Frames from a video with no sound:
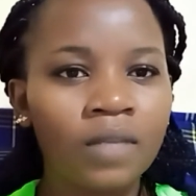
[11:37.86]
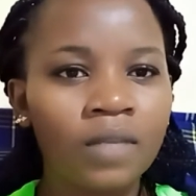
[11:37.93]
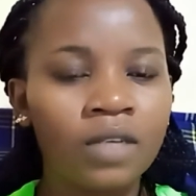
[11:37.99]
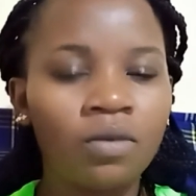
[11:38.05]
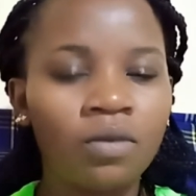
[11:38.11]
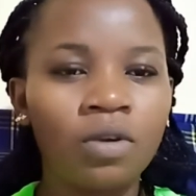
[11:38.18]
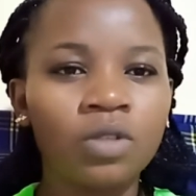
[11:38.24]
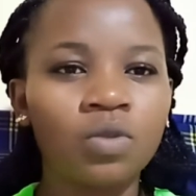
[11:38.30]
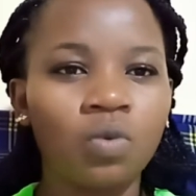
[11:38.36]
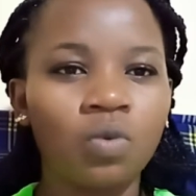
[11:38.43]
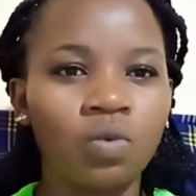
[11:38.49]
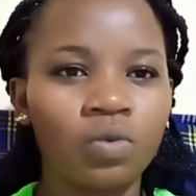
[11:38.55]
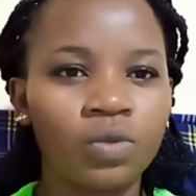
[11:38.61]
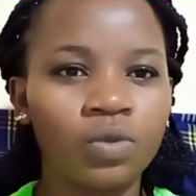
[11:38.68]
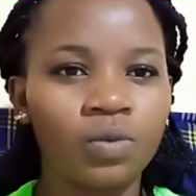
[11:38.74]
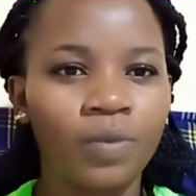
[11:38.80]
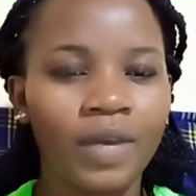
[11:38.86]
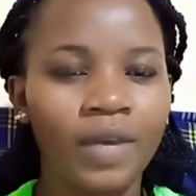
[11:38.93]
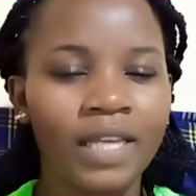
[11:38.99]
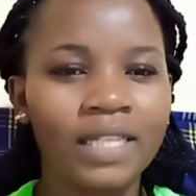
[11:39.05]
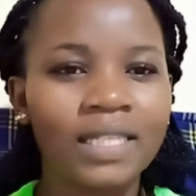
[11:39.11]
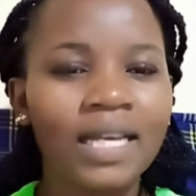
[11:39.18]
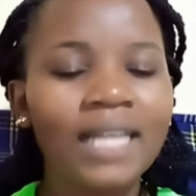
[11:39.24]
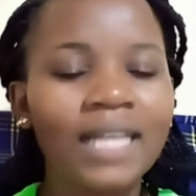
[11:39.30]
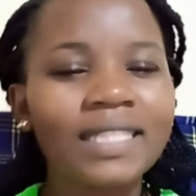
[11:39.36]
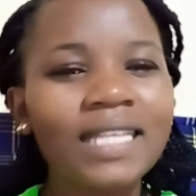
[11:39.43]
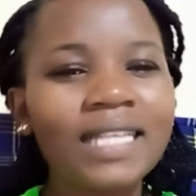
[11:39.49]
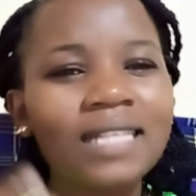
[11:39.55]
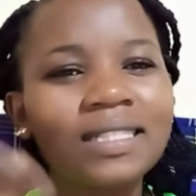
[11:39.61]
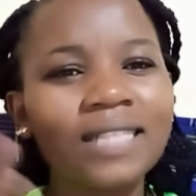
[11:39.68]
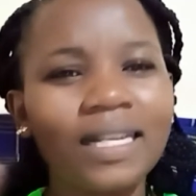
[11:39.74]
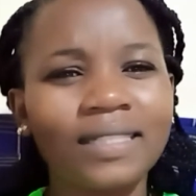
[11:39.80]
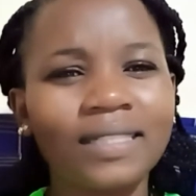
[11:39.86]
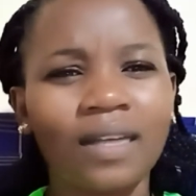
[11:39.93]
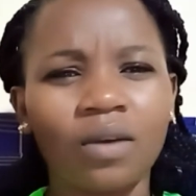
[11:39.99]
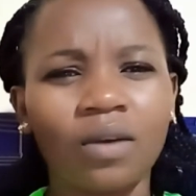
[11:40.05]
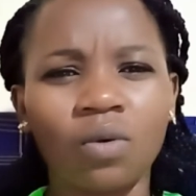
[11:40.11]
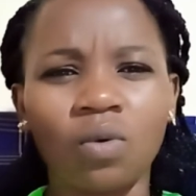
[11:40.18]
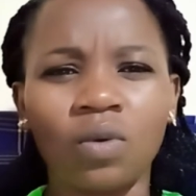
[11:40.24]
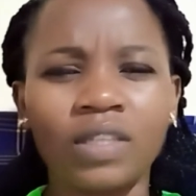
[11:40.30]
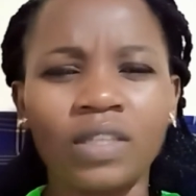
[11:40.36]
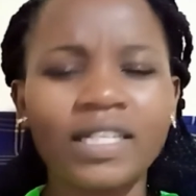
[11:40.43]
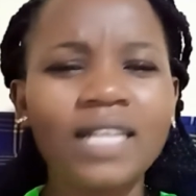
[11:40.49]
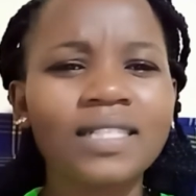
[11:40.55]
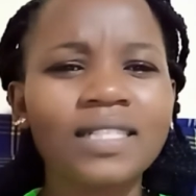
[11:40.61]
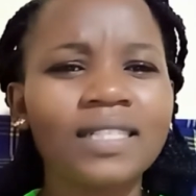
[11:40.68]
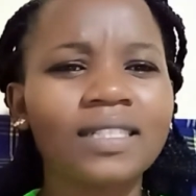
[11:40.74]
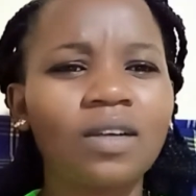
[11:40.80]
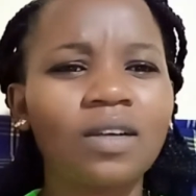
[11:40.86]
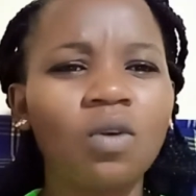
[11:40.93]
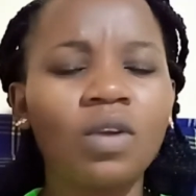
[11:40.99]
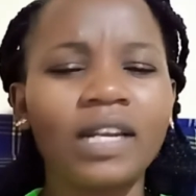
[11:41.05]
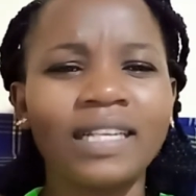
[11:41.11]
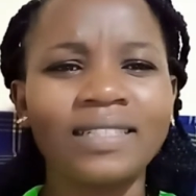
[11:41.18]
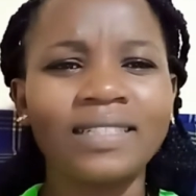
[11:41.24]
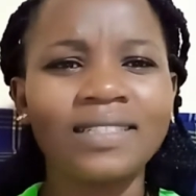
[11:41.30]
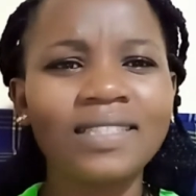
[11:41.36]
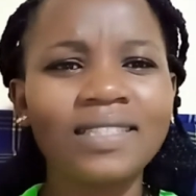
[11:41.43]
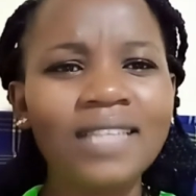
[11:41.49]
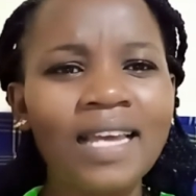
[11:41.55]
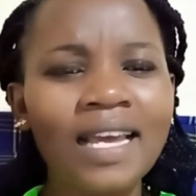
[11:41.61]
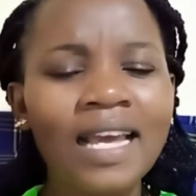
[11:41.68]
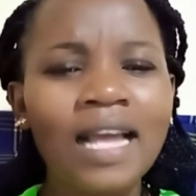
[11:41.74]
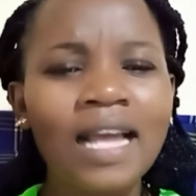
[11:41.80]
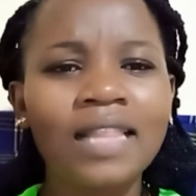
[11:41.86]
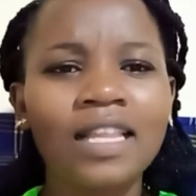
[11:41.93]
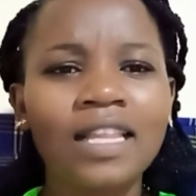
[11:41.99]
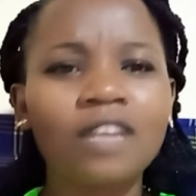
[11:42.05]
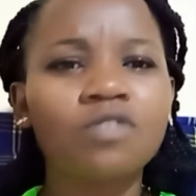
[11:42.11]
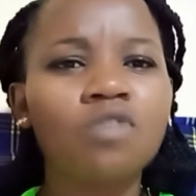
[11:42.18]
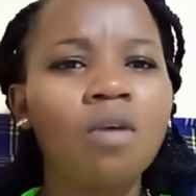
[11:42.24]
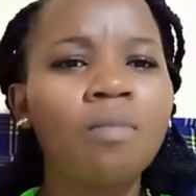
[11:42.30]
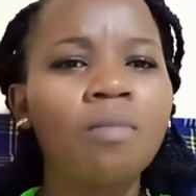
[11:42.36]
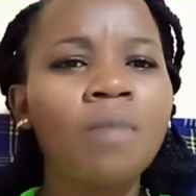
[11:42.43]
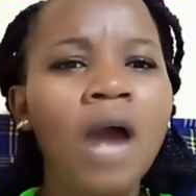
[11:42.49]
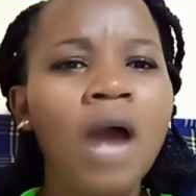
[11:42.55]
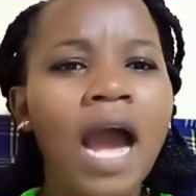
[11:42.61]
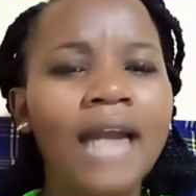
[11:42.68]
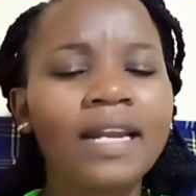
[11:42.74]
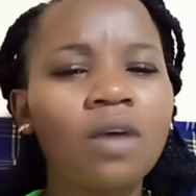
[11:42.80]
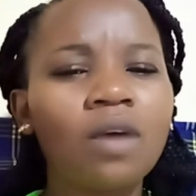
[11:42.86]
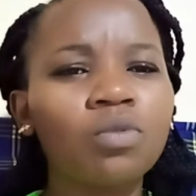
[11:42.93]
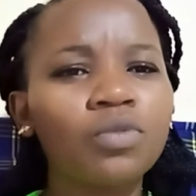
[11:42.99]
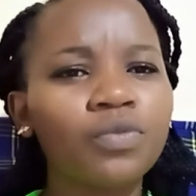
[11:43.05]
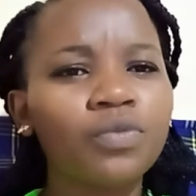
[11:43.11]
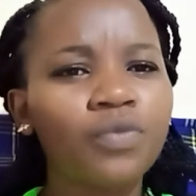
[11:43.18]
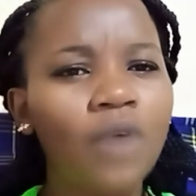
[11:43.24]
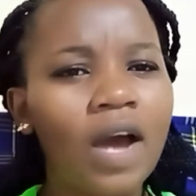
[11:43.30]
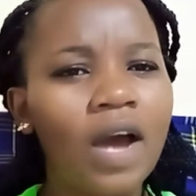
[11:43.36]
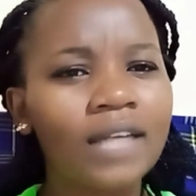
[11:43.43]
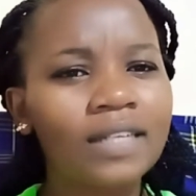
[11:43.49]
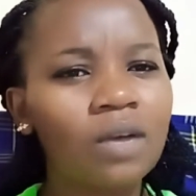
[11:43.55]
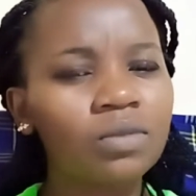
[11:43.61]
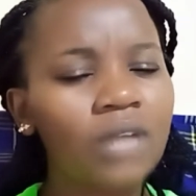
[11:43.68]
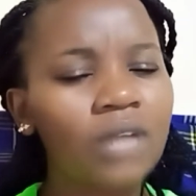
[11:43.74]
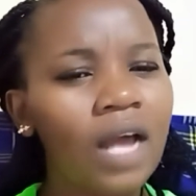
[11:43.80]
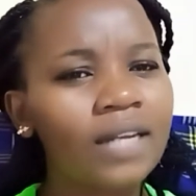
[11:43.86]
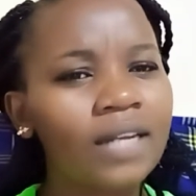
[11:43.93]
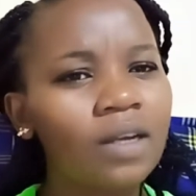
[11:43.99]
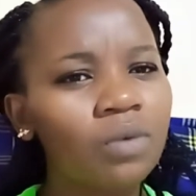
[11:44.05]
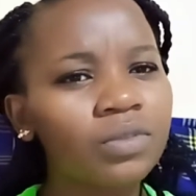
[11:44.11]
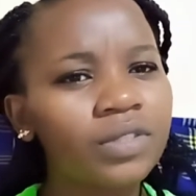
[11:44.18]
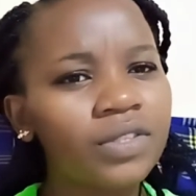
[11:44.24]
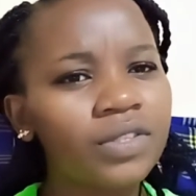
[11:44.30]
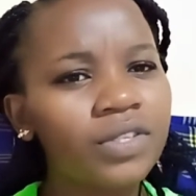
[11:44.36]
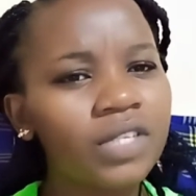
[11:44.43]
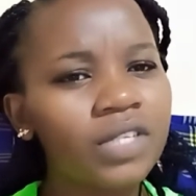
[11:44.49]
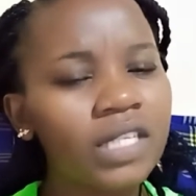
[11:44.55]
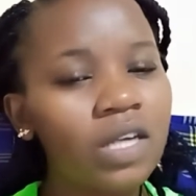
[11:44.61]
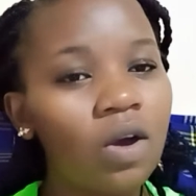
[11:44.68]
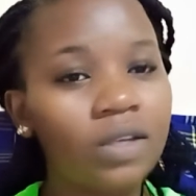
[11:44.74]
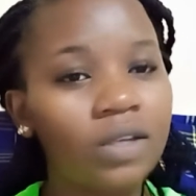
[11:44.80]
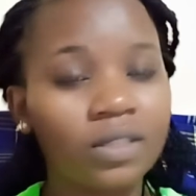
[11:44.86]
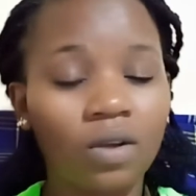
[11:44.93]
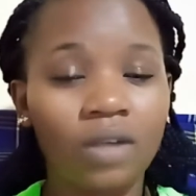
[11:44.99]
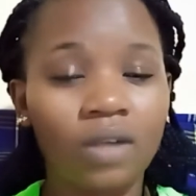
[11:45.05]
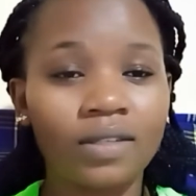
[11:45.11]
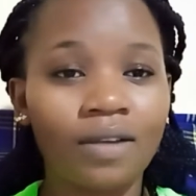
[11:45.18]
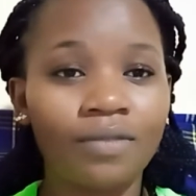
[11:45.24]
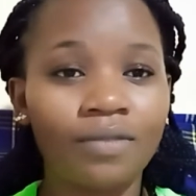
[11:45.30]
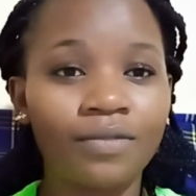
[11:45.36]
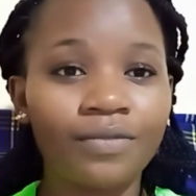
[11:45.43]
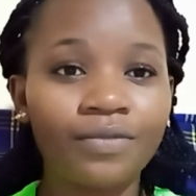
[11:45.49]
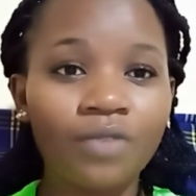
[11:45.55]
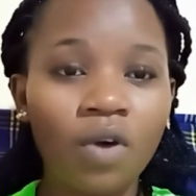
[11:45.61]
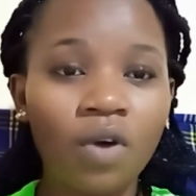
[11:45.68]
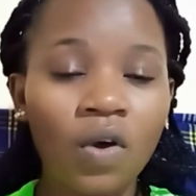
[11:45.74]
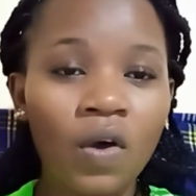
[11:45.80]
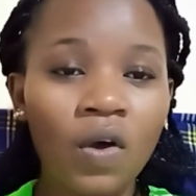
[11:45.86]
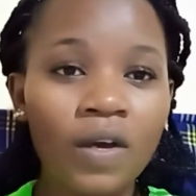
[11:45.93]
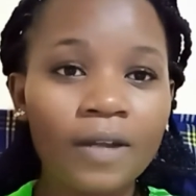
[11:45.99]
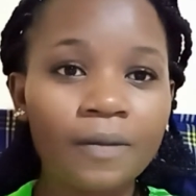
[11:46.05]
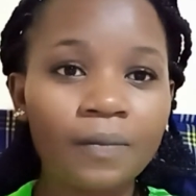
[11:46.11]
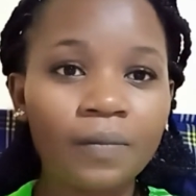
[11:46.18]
you want to lose weight just set a goal just set a goal and say that from around around around three or around four